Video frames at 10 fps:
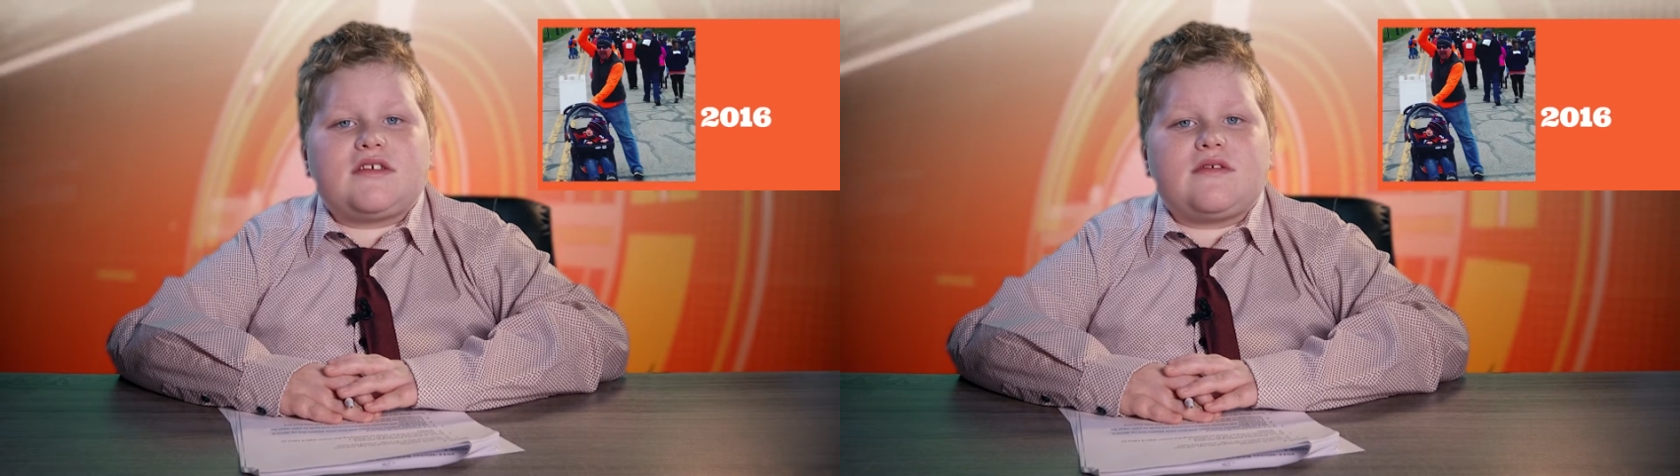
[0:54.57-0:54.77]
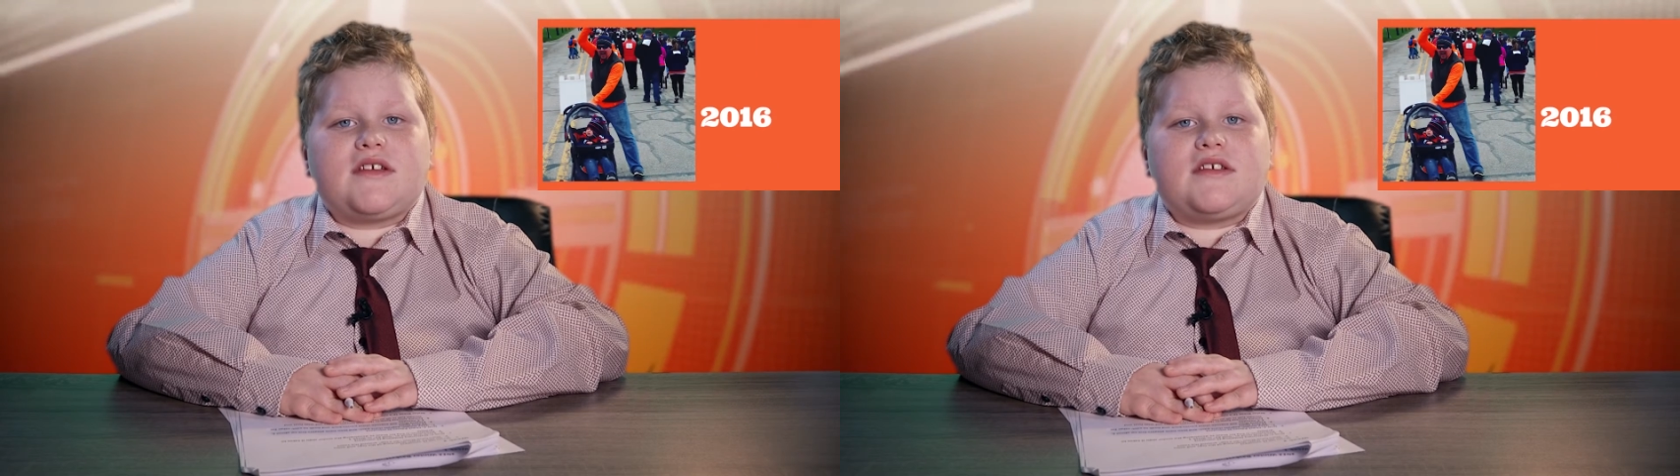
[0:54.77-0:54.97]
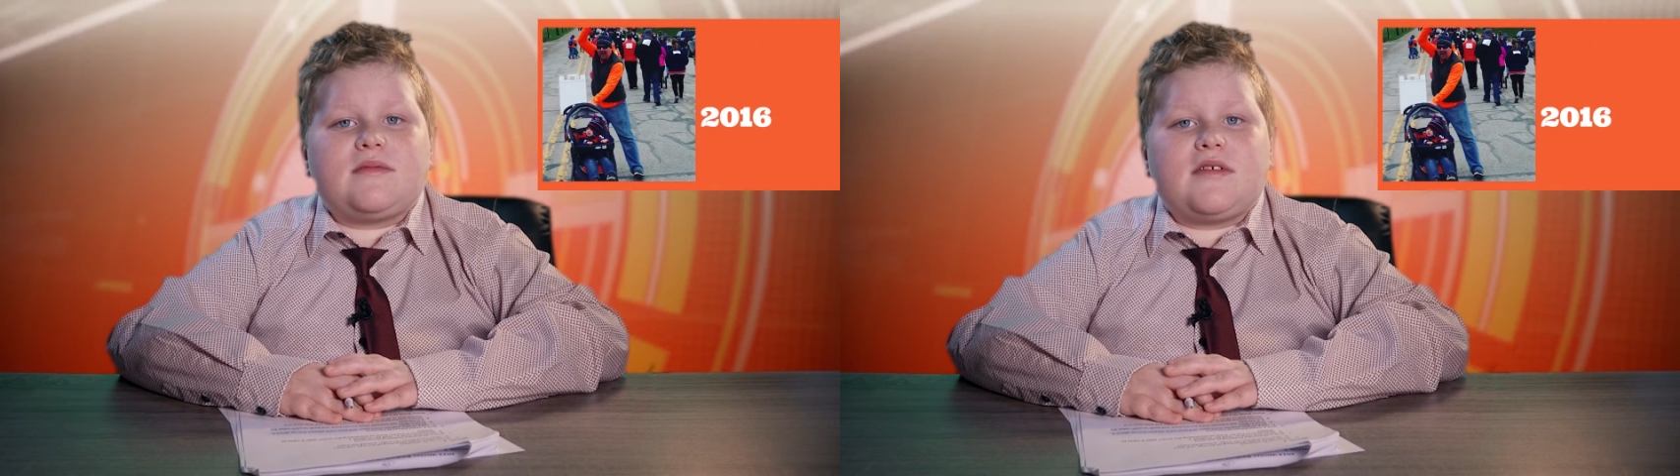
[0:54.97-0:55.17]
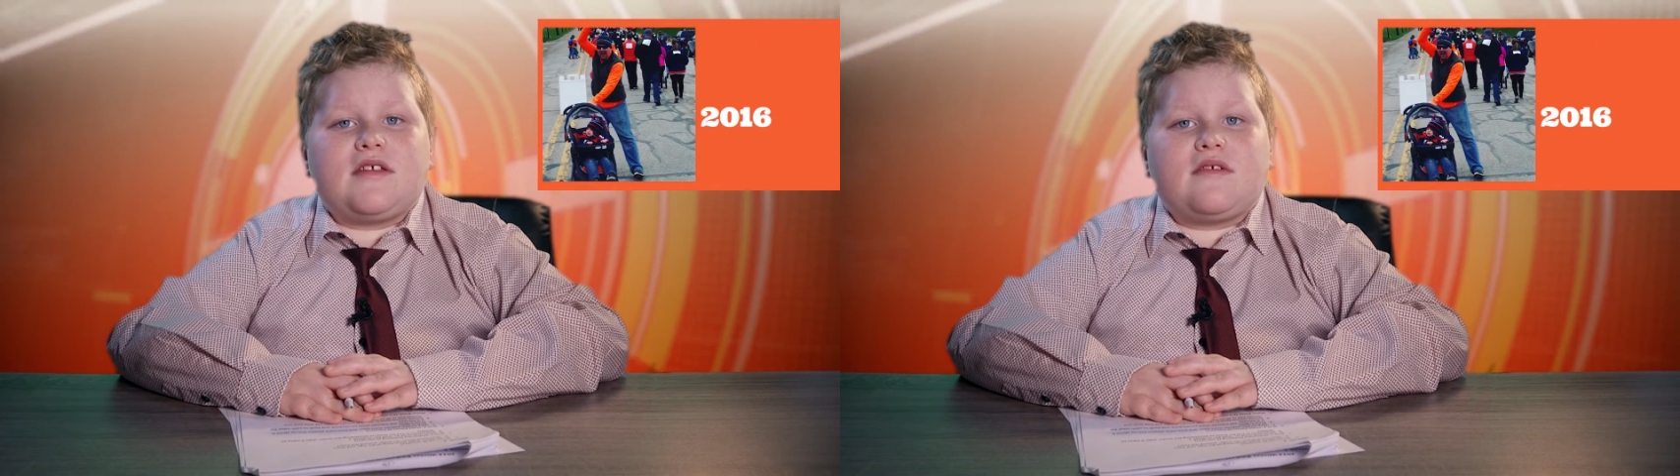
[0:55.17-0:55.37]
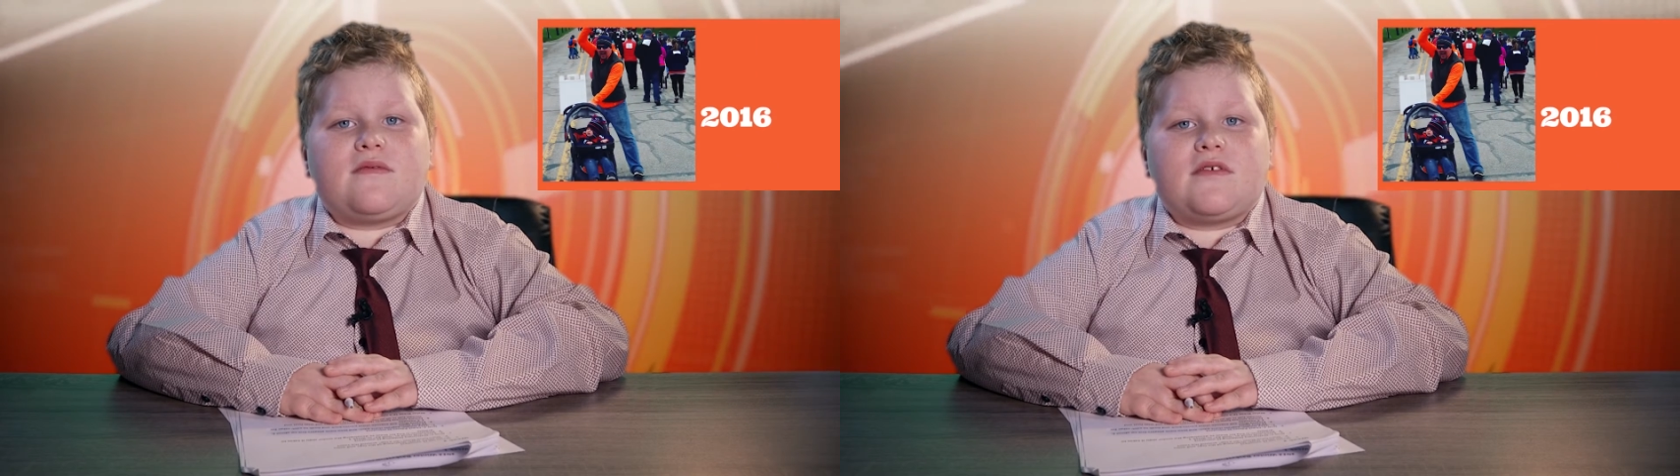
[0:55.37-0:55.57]
is going to
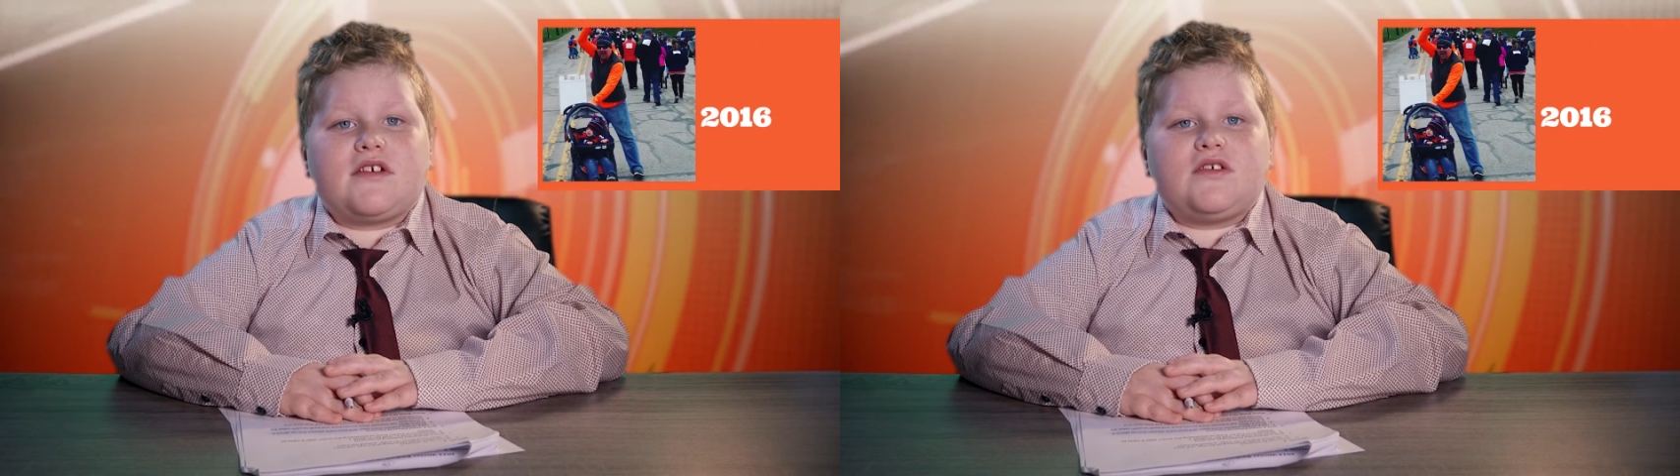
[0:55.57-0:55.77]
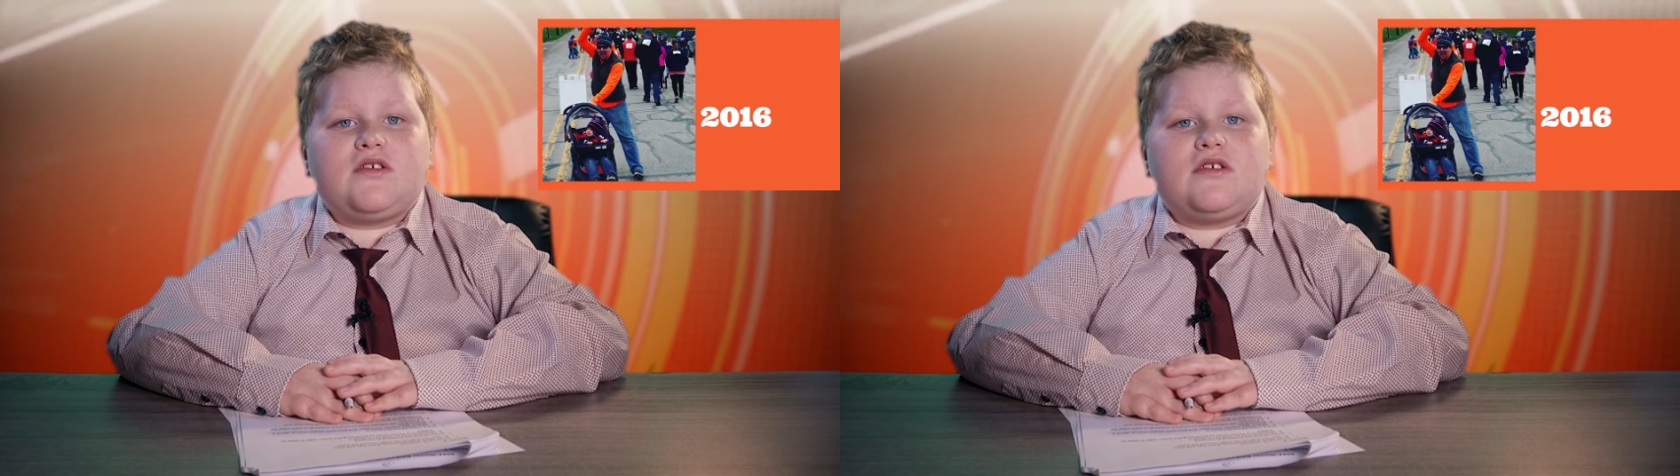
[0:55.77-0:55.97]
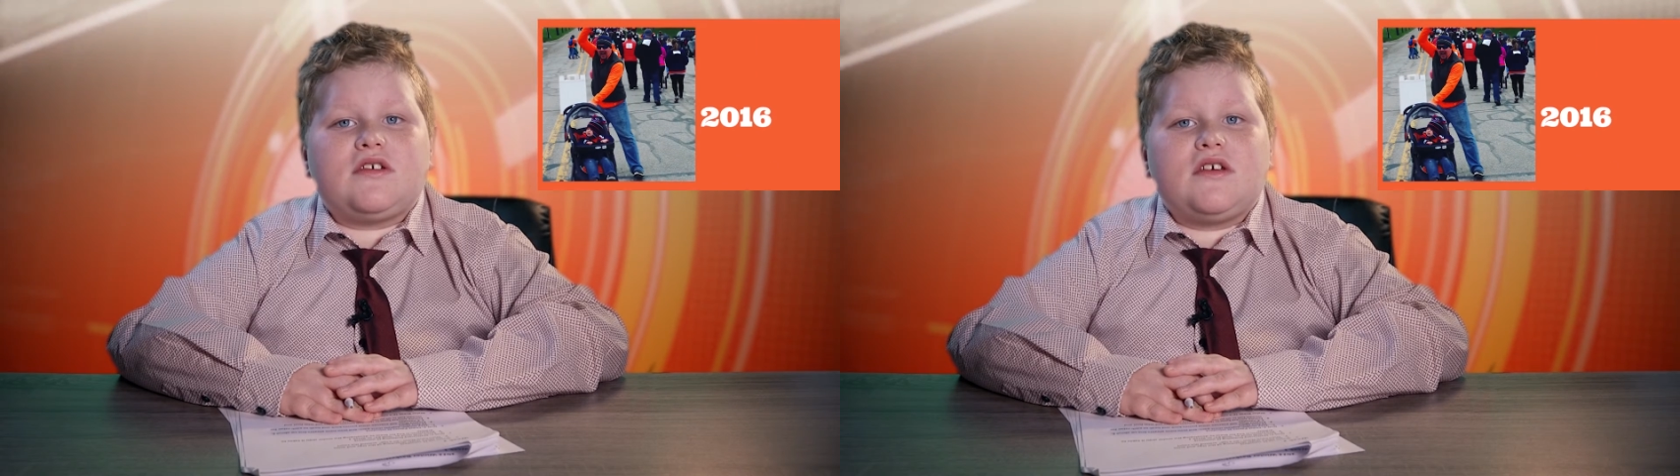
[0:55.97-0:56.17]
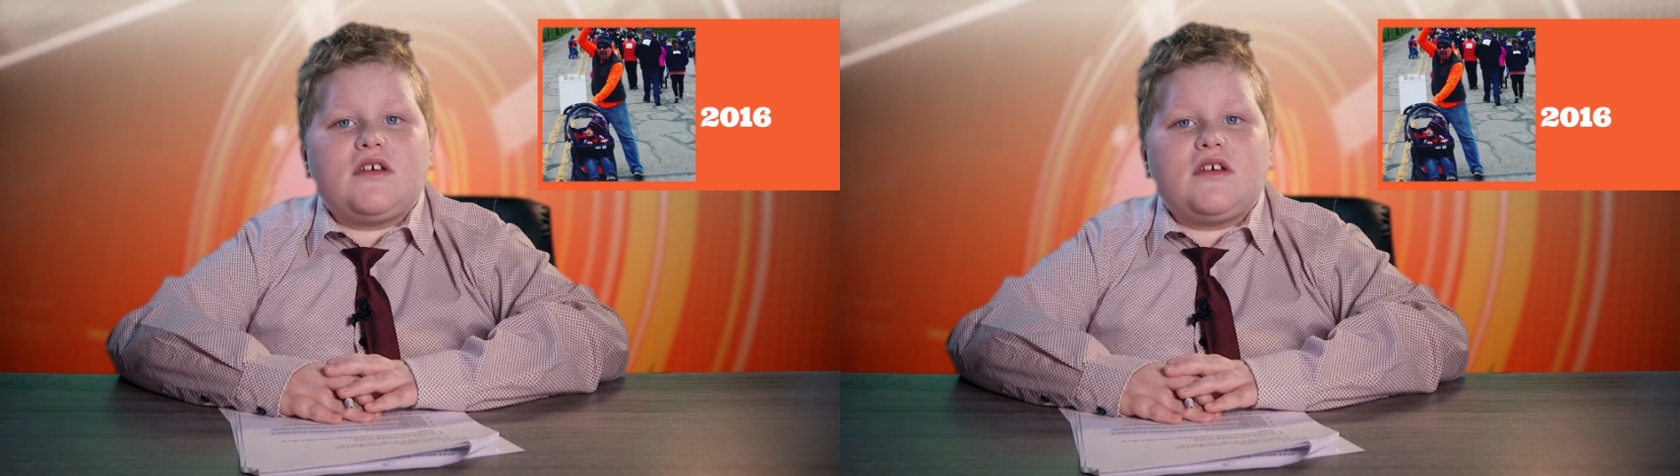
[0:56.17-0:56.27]
be the first